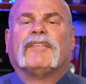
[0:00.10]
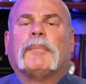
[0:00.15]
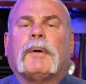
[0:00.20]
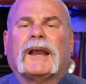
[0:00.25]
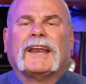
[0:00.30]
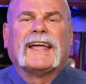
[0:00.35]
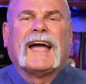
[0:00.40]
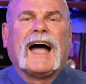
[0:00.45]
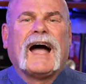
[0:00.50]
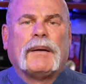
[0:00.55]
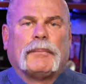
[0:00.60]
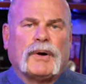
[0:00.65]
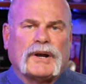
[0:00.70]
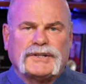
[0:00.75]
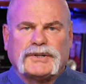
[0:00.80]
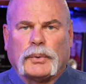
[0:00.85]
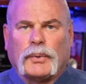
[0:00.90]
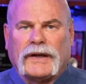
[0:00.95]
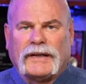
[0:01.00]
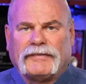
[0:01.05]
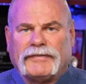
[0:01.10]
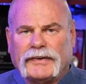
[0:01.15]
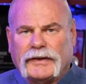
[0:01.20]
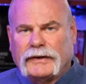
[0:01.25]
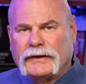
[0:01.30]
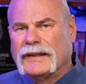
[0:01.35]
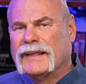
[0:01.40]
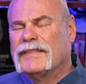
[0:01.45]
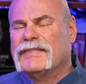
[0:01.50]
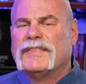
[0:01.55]
everybody, I'm Roger
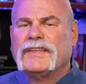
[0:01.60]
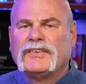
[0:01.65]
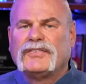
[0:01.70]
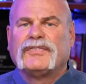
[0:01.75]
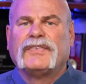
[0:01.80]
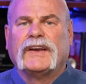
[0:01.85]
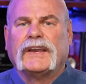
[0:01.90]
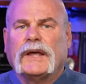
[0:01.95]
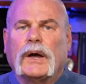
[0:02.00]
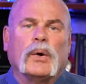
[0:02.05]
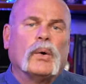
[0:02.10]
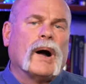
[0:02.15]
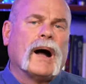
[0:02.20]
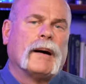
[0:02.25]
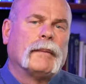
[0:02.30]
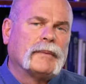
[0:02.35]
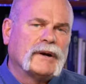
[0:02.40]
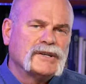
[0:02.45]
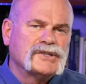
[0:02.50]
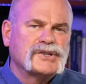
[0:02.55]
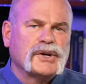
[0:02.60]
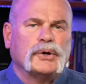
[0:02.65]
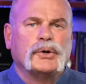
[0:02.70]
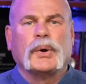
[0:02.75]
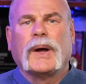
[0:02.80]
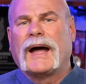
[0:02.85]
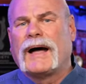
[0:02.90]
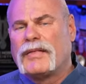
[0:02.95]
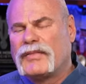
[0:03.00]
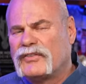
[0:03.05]
Wakefield. In this video, I'm going to show
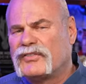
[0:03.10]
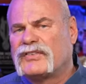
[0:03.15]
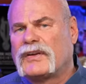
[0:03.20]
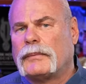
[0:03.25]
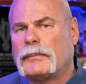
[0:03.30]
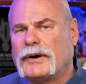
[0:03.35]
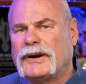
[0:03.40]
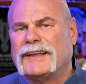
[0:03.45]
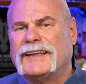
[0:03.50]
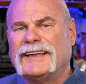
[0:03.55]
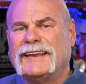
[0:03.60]
you how the summer